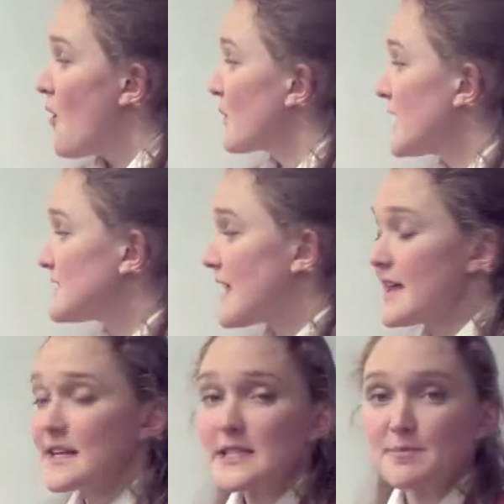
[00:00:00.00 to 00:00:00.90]
When I
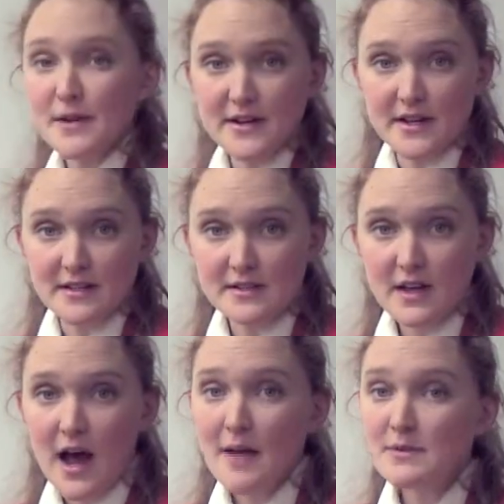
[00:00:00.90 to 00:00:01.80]
say
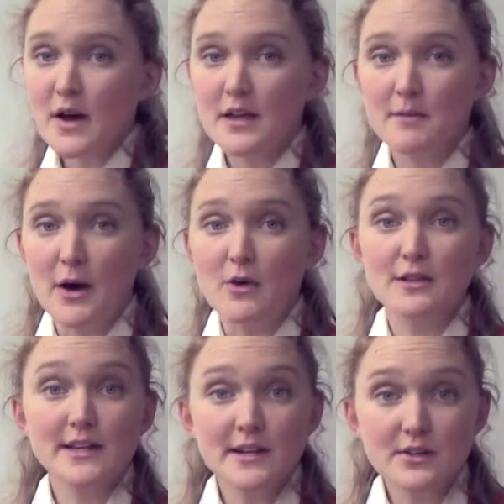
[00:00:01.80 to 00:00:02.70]
experience, I'm talking about
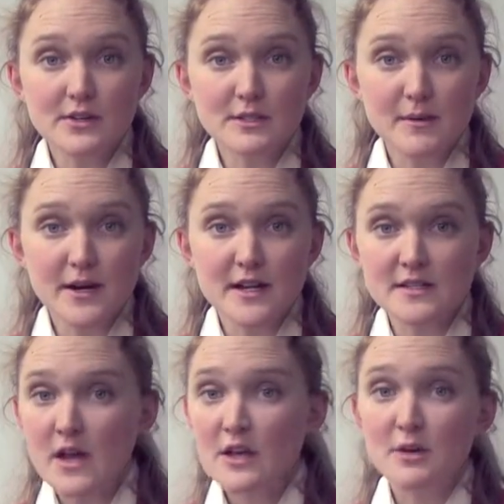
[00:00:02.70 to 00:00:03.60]
clinical
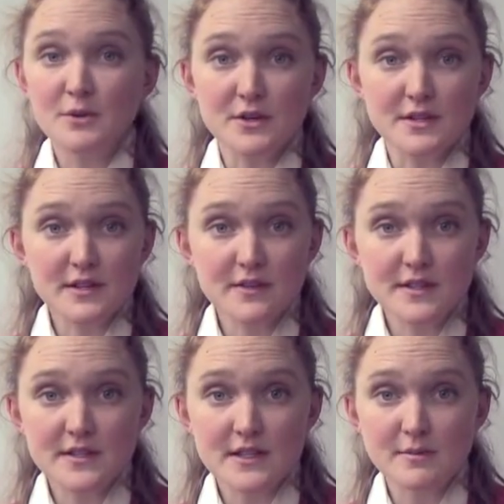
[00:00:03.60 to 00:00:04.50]
experience, community
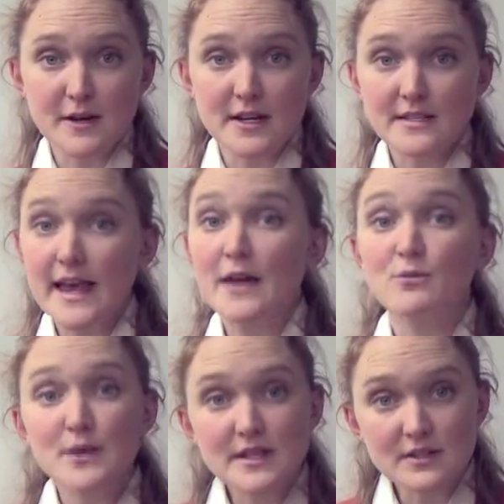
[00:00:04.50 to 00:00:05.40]
service experience,
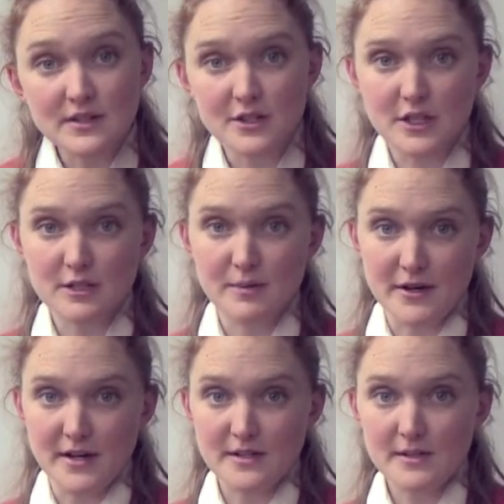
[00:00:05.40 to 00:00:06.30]
and research
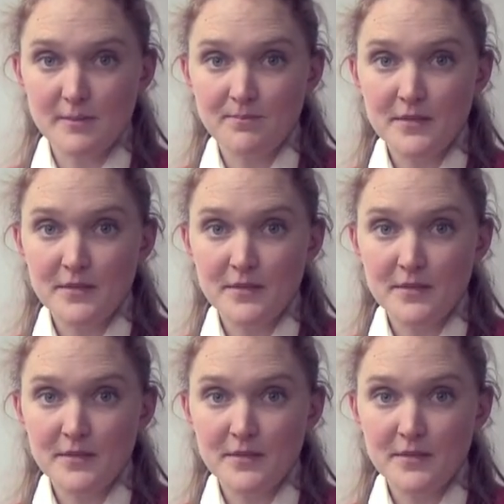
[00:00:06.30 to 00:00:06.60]
experience.